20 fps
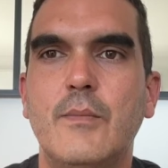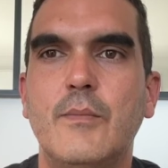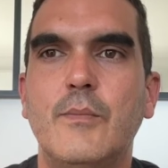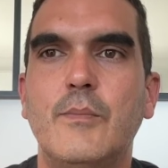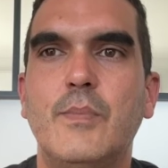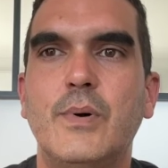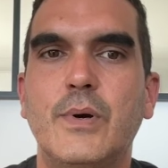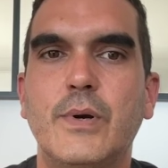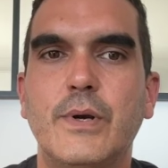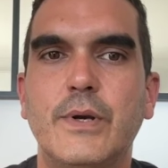
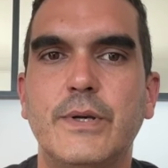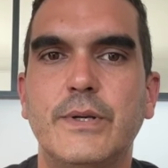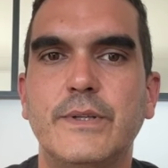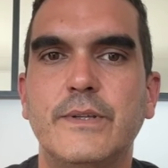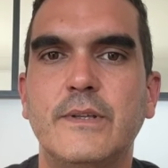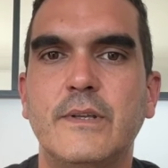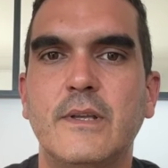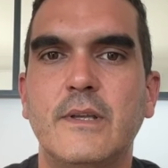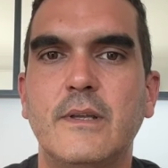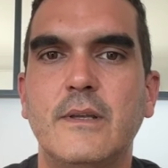
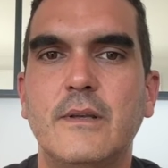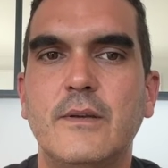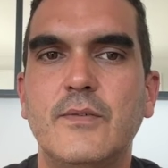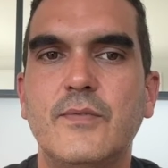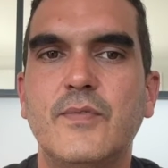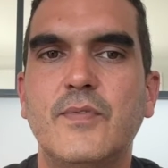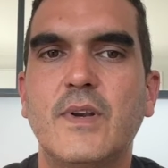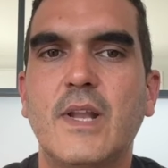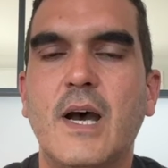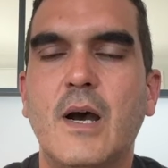bird,
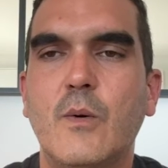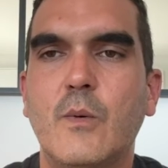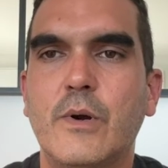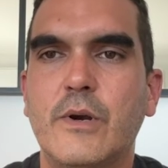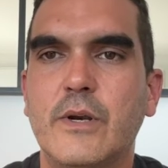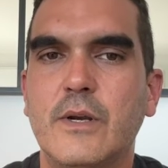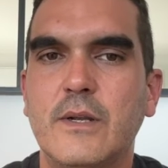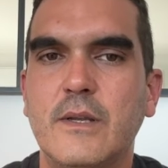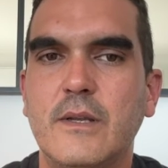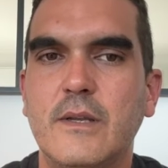
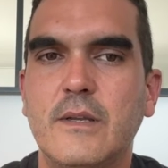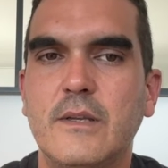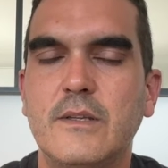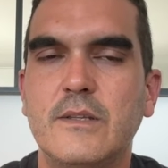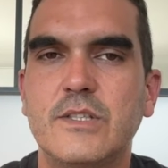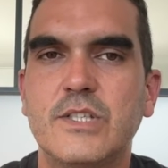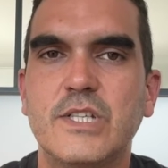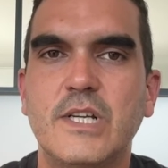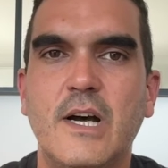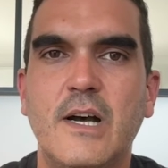flower,
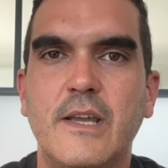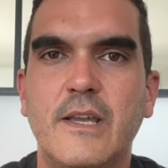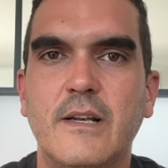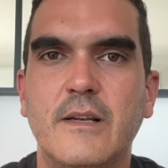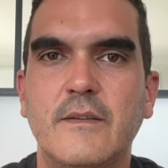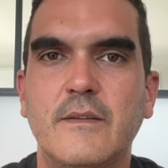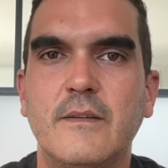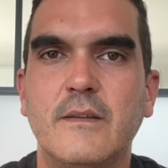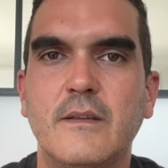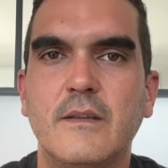
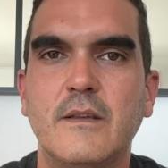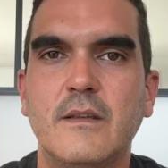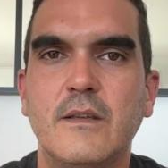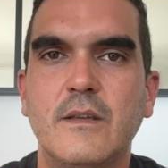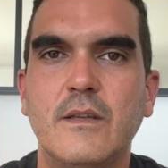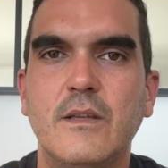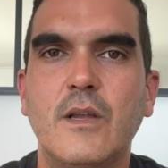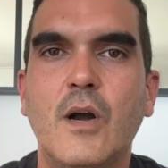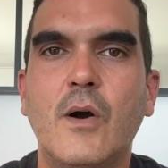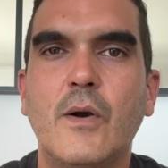child,
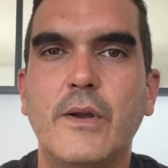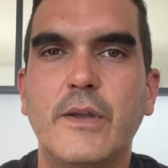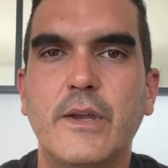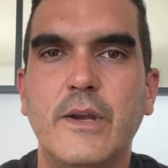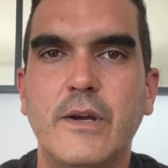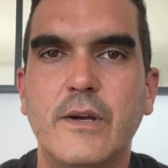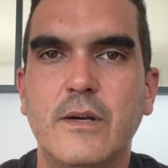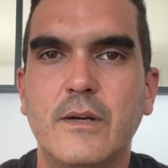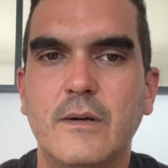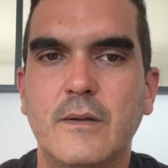young
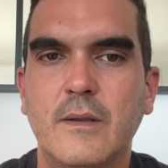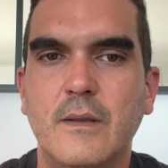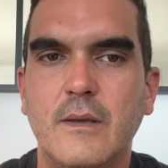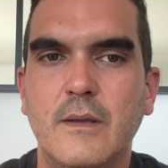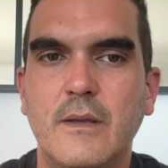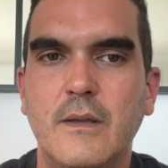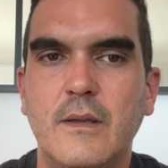girl.